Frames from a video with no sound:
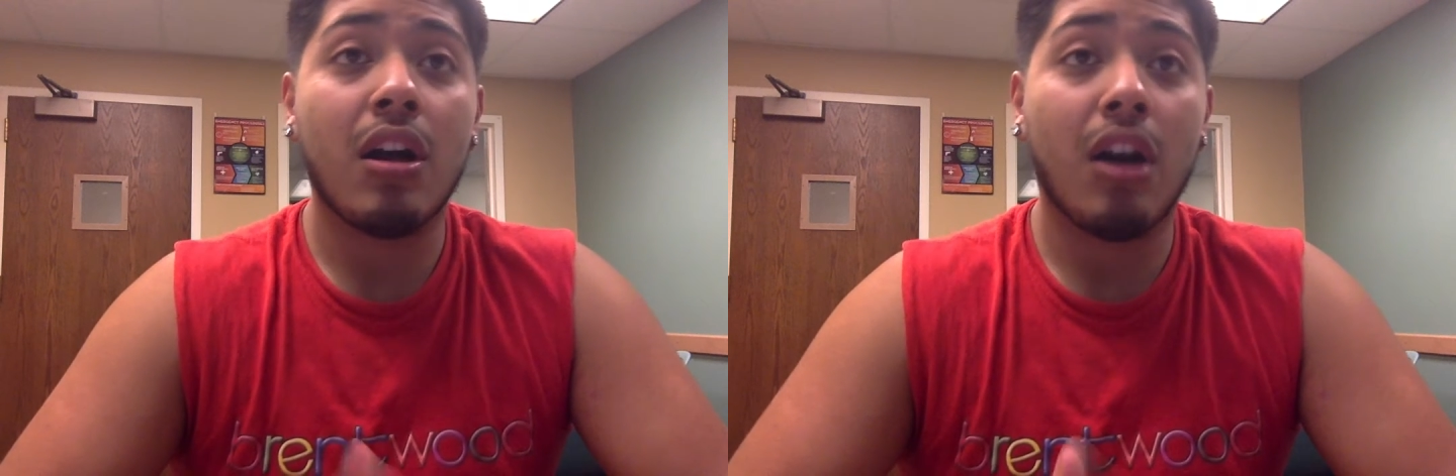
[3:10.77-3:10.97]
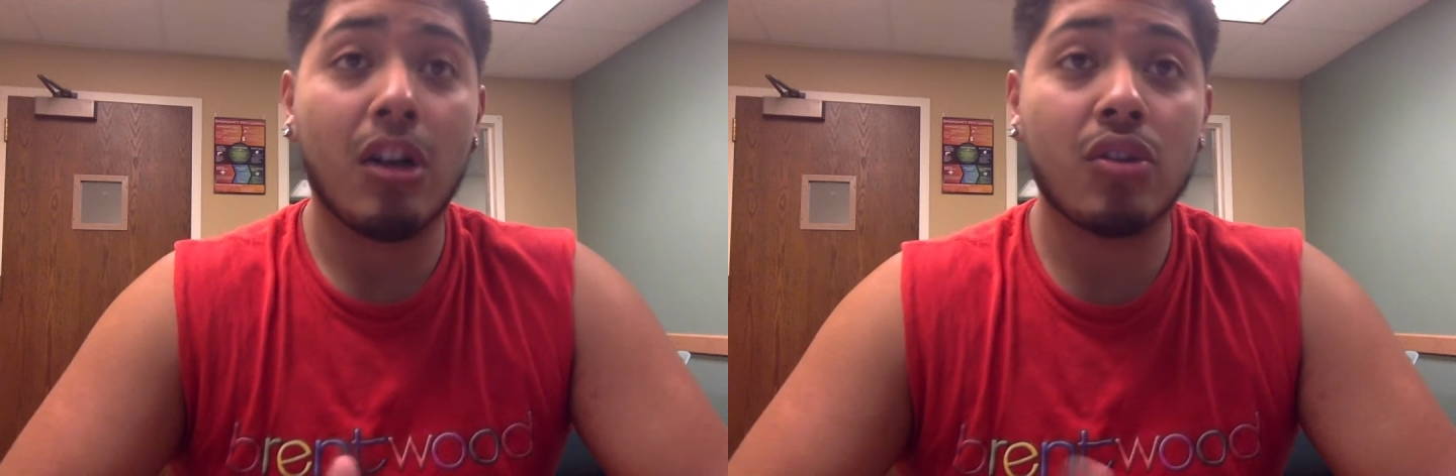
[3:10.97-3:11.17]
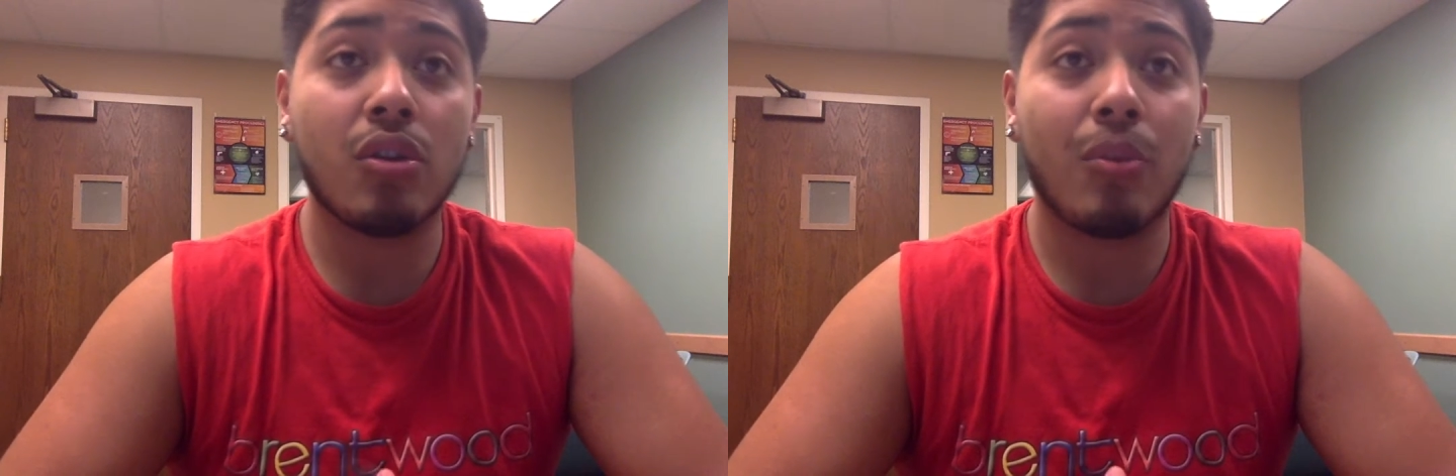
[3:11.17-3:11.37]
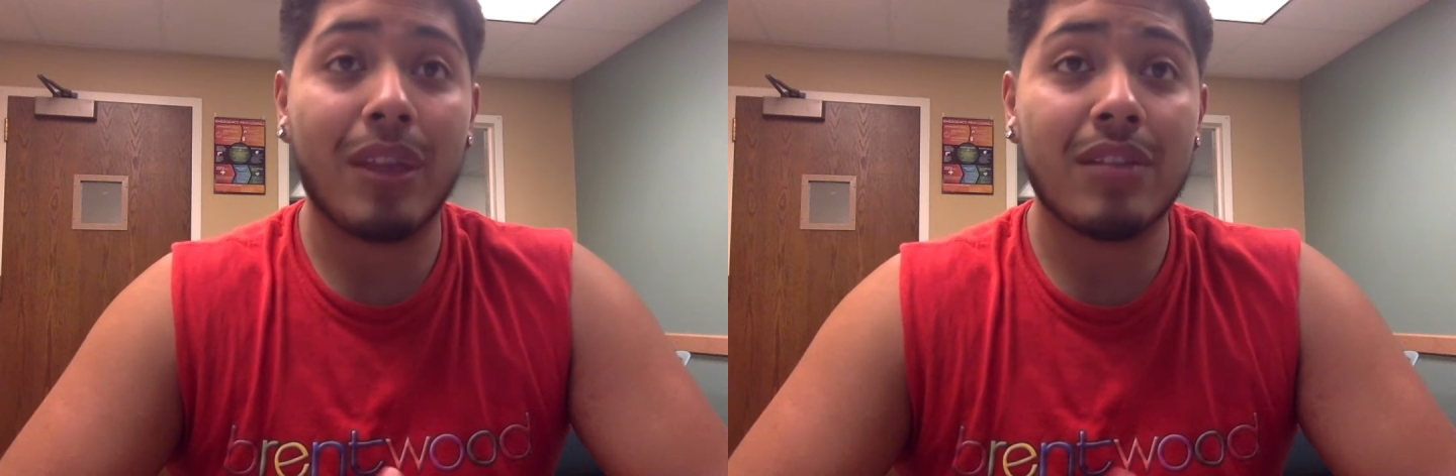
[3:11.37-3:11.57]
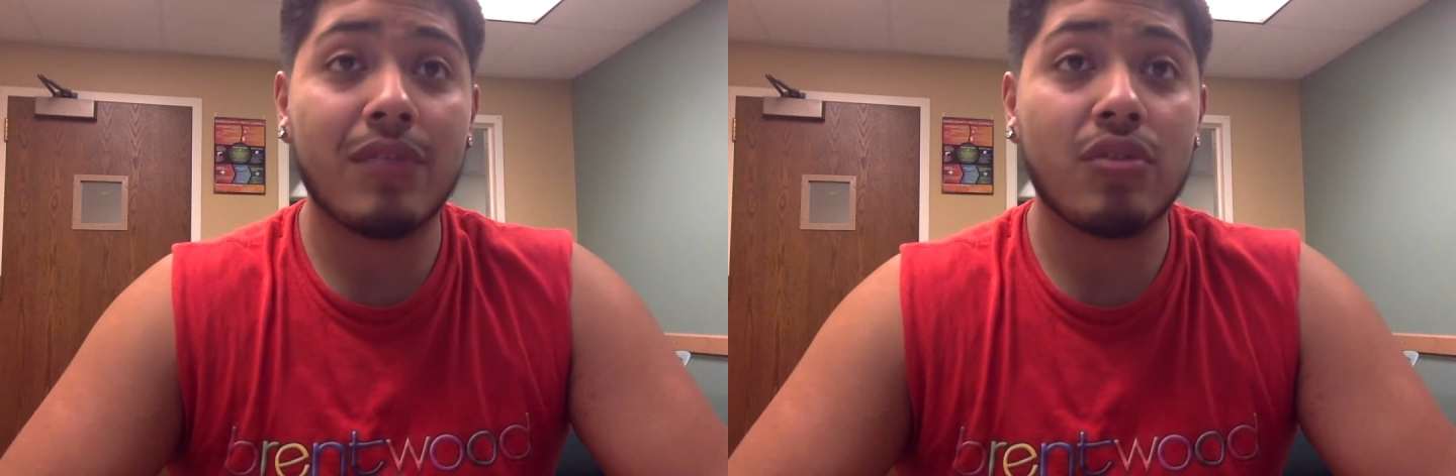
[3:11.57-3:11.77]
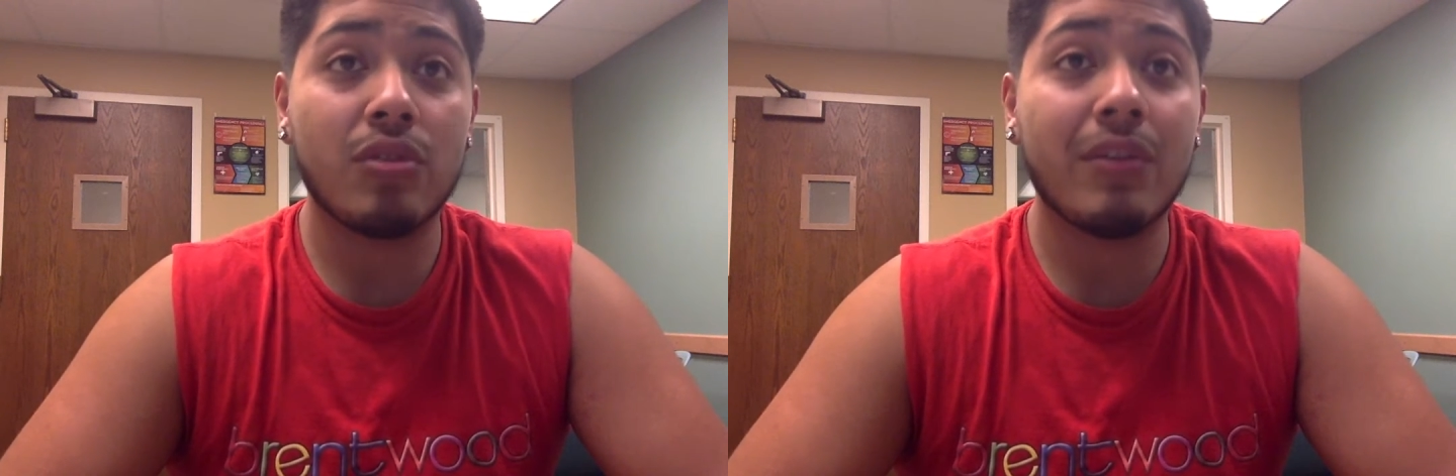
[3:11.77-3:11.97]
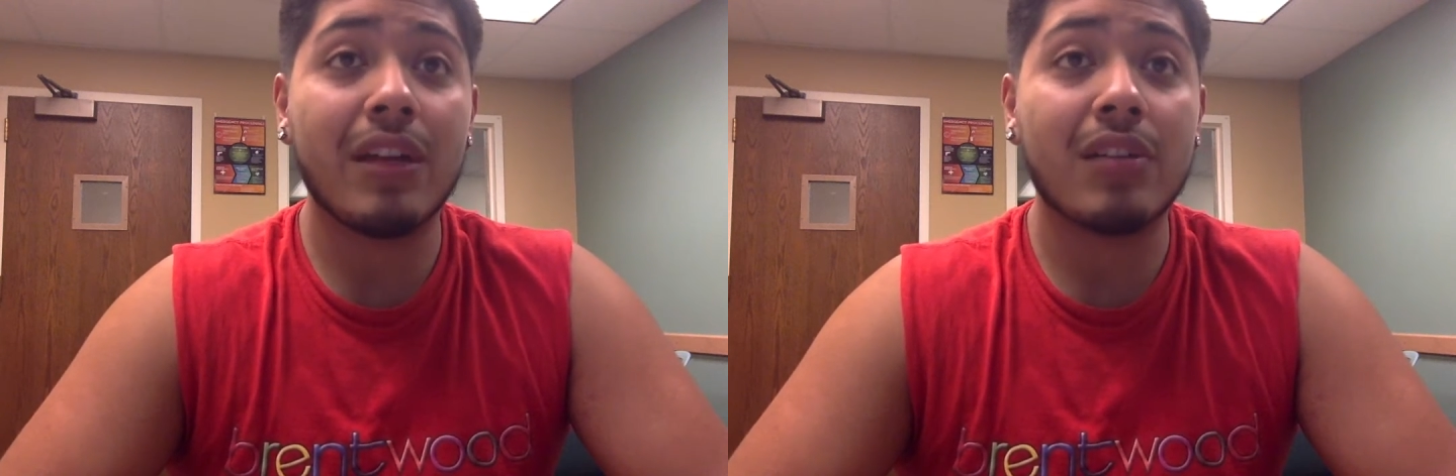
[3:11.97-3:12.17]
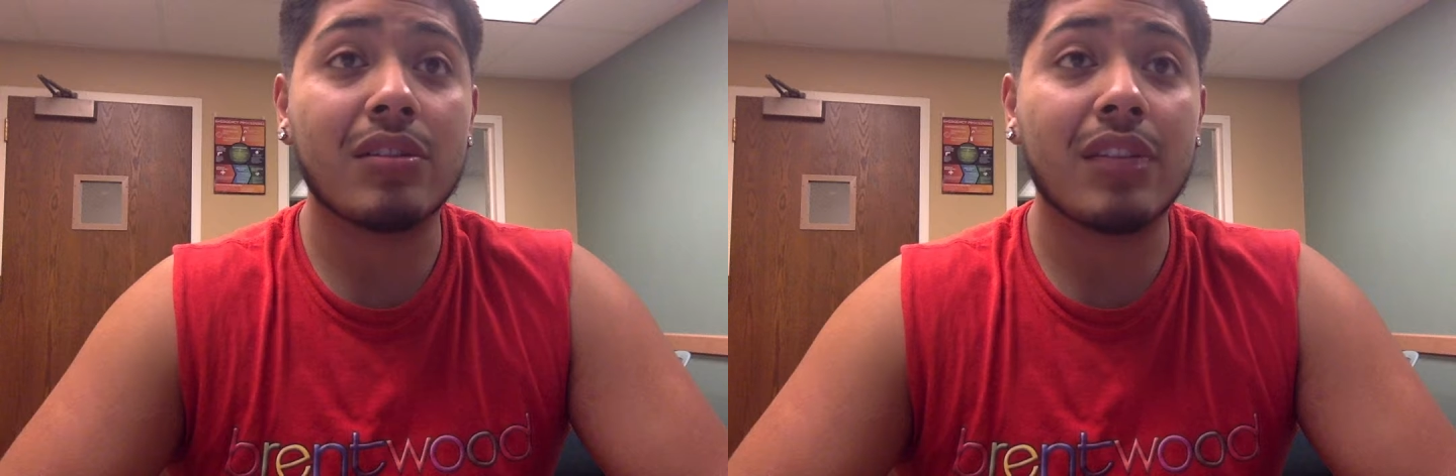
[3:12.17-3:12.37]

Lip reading: also the rights of the juveniles